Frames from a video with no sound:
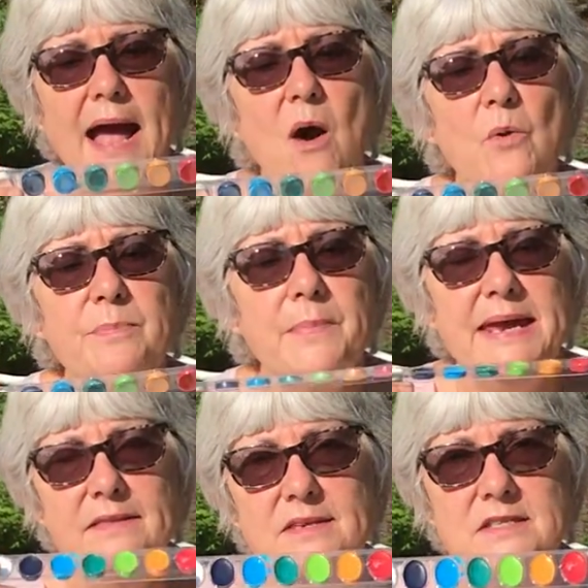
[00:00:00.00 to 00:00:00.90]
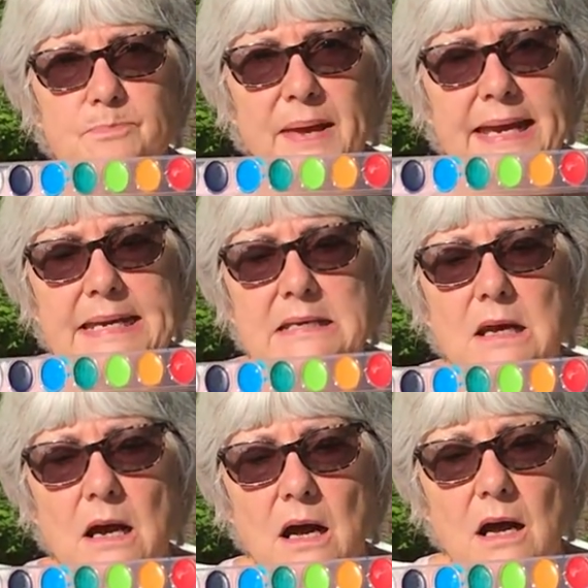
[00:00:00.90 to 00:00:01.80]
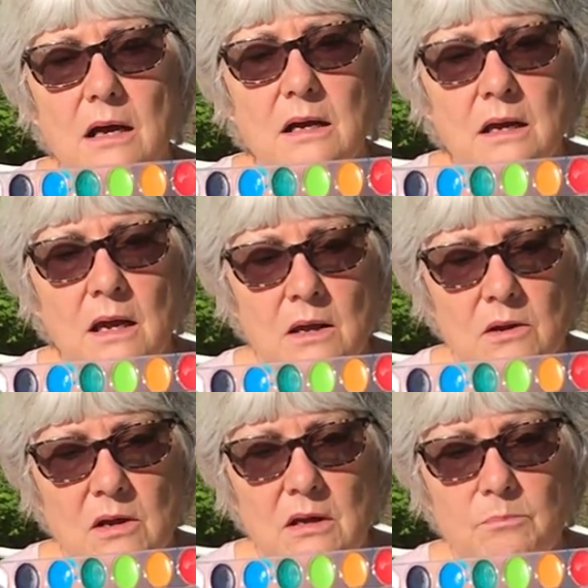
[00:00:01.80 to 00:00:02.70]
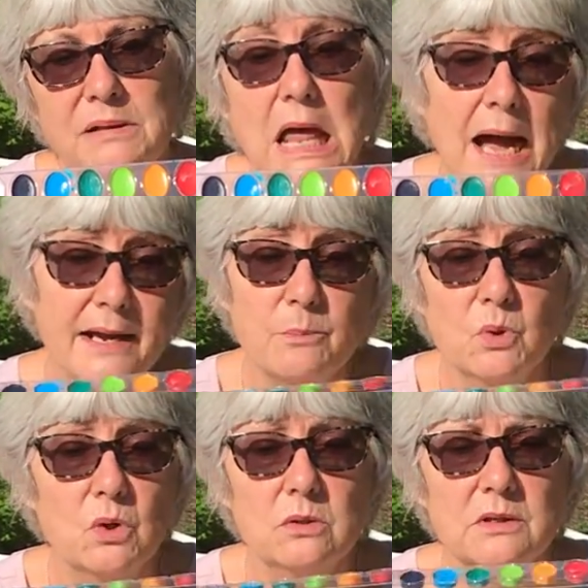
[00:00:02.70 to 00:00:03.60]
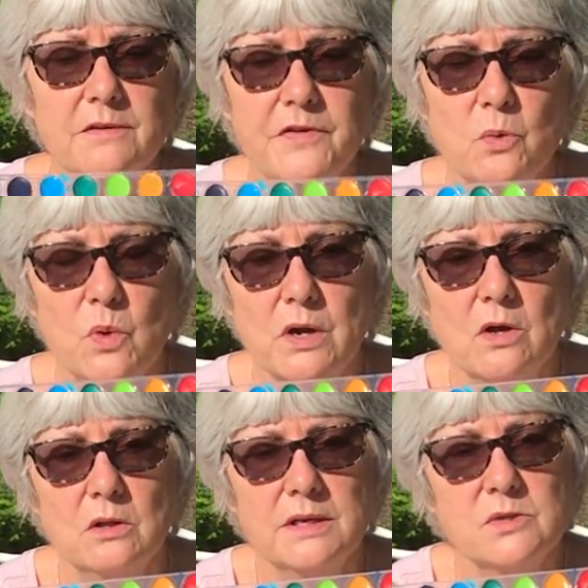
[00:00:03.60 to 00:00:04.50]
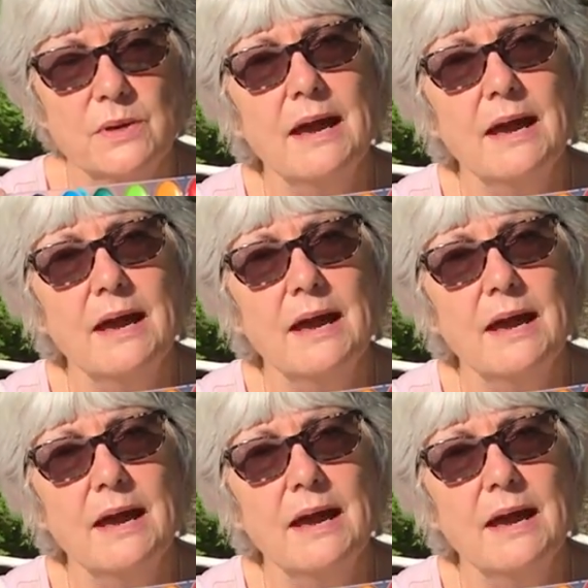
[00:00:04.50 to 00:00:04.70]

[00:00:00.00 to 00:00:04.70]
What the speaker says: how we make this paint pliable, if you will, is we